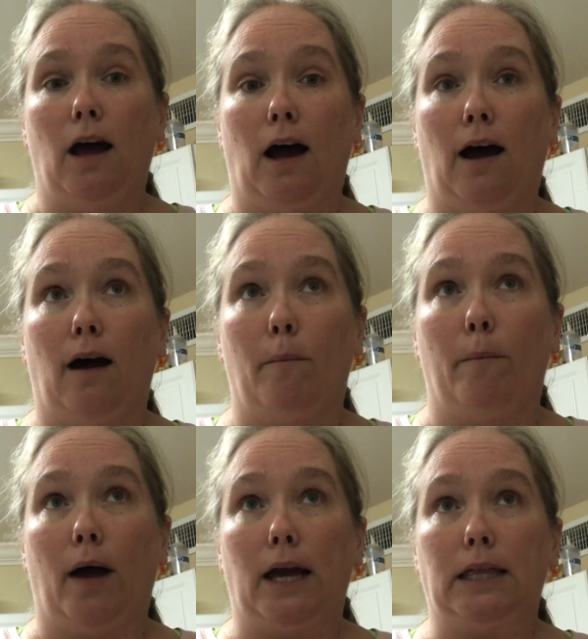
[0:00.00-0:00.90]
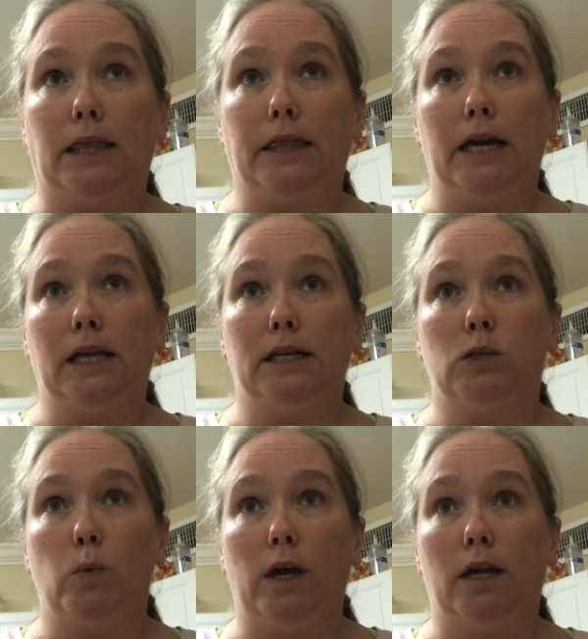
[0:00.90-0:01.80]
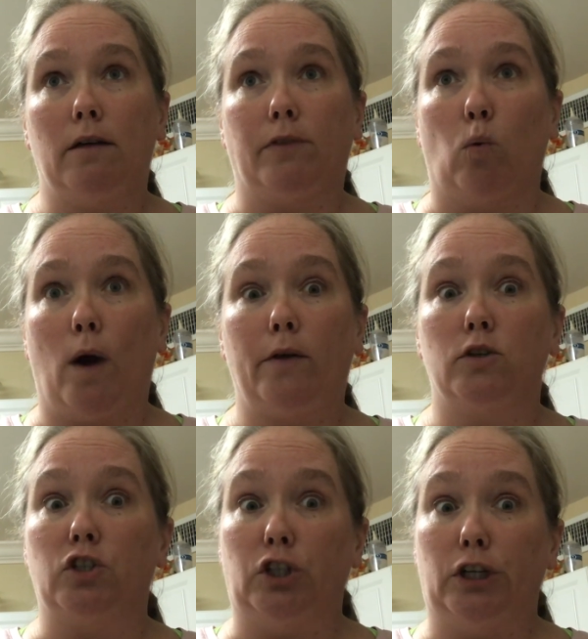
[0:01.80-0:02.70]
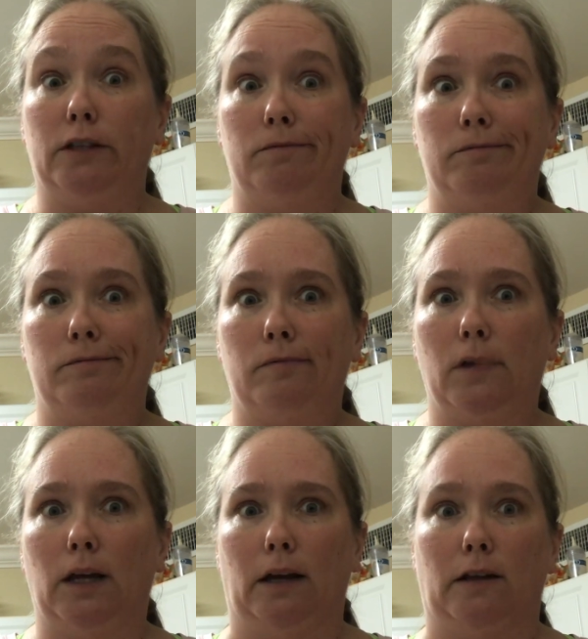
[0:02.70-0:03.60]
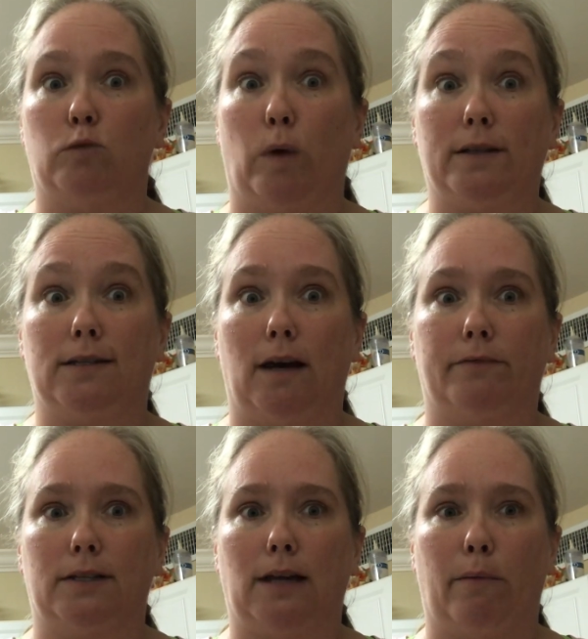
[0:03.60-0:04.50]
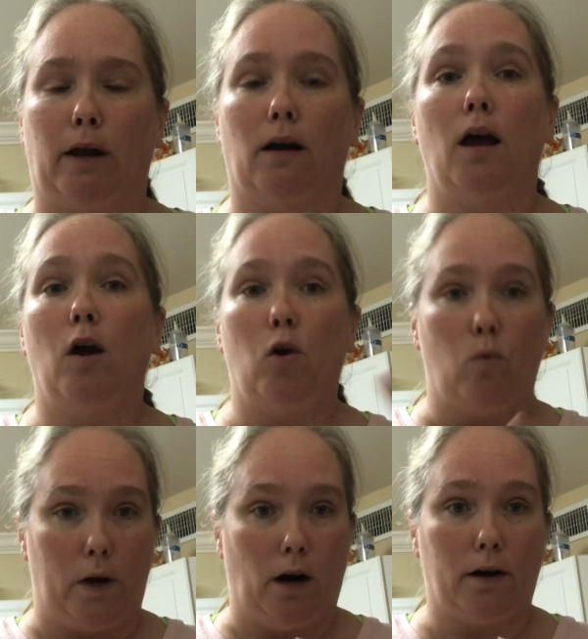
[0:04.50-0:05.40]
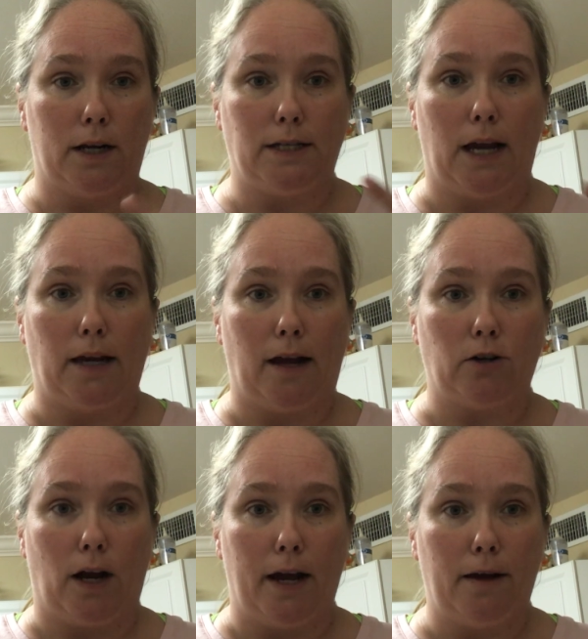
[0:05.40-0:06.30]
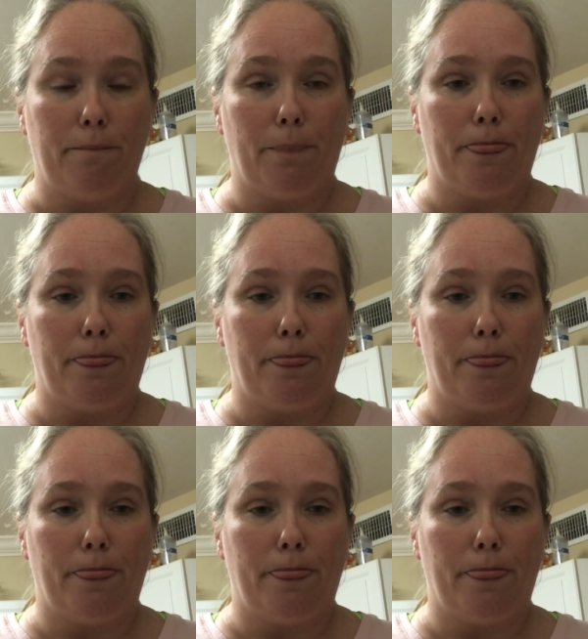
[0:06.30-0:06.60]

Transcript: I think this weekend, if the weather's good, it's tough this time of year, we are going to take a nature hike.